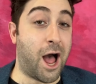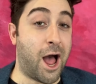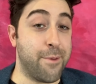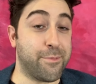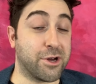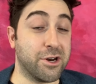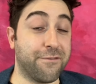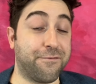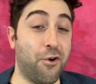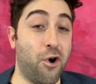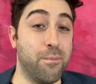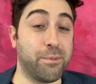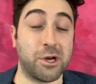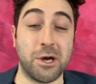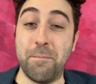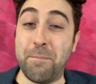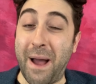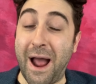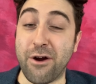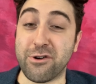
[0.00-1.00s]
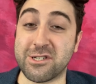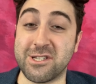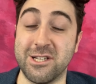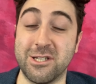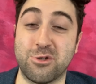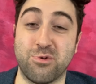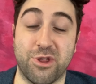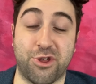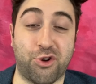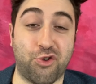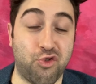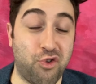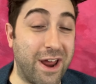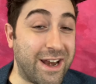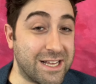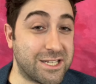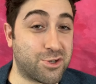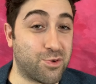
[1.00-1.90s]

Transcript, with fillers: I'm going to form comparisons with Credit